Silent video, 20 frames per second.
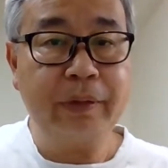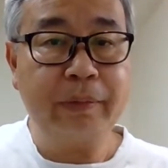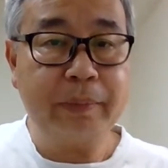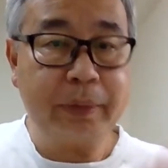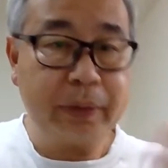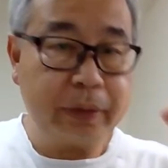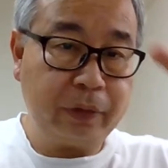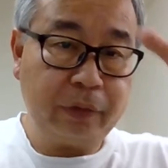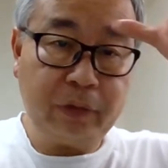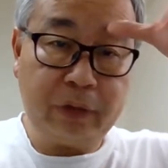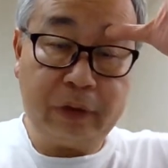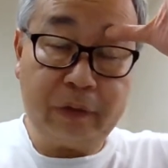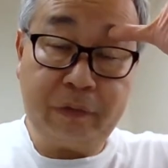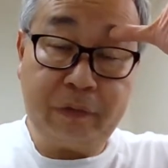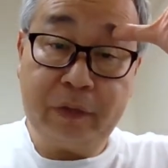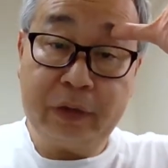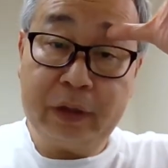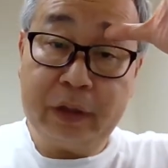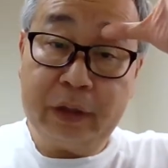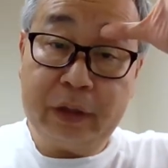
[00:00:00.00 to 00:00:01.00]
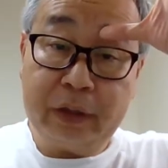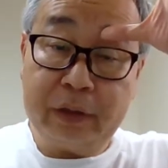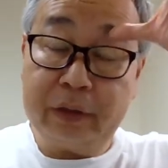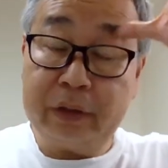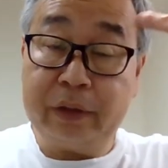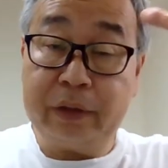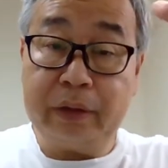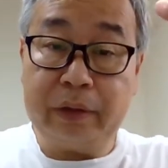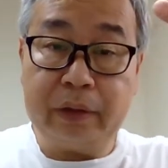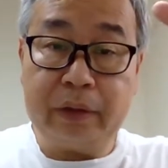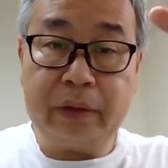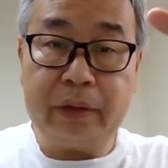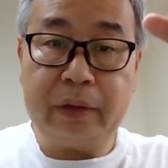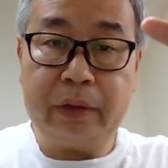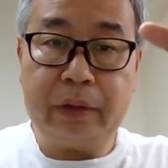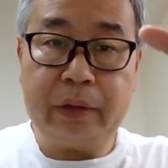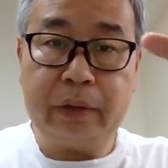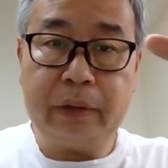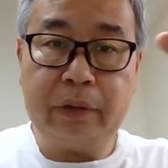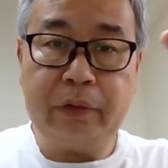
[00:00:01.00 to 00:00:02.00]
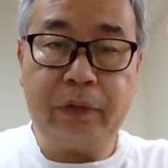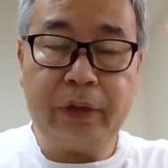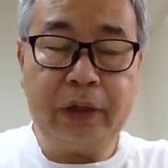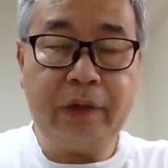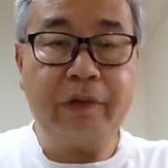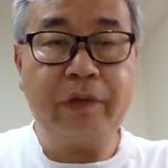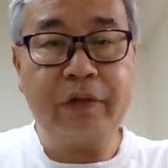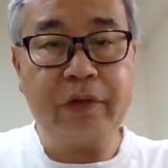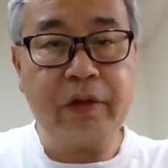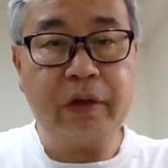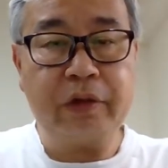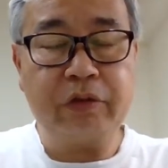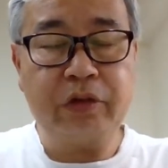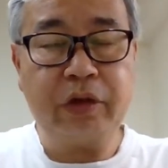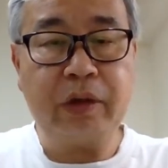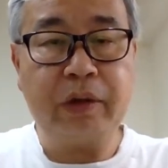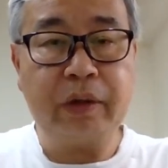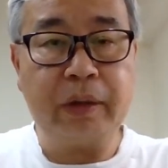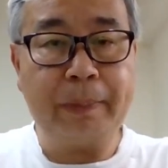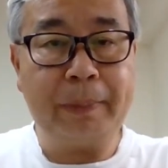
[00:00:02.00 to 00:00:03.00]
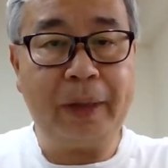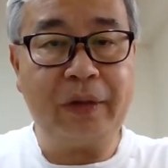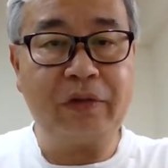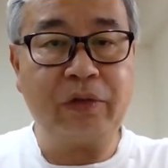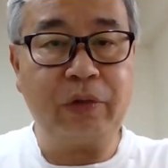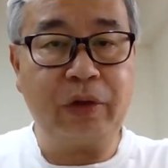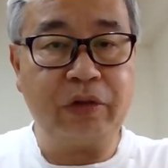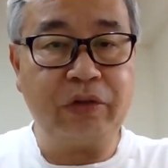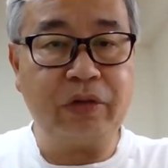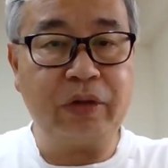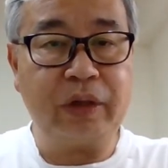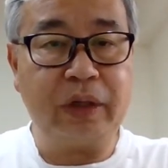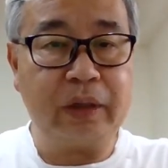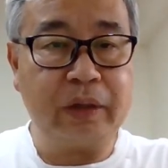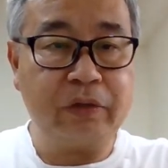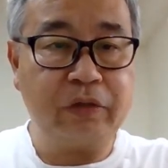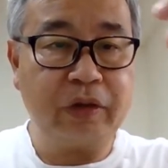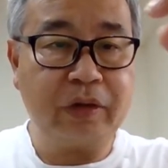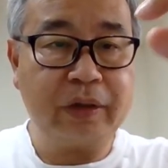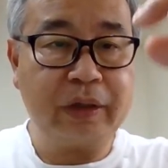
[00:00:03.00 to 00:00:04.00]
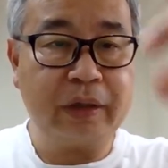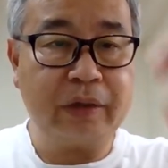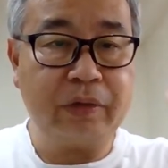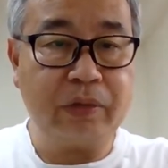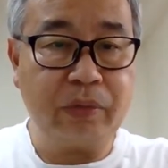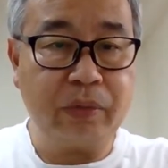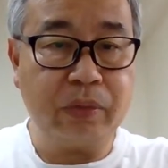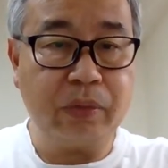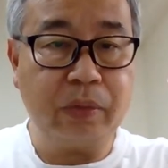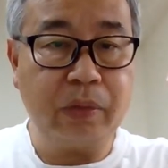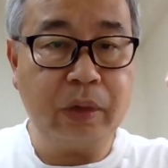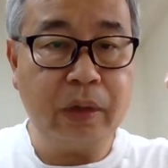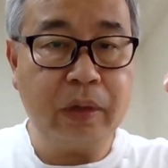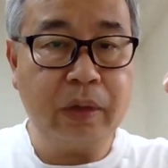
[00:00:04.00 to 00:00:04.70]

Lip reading: Because if you give the child a maths question and the child can't do,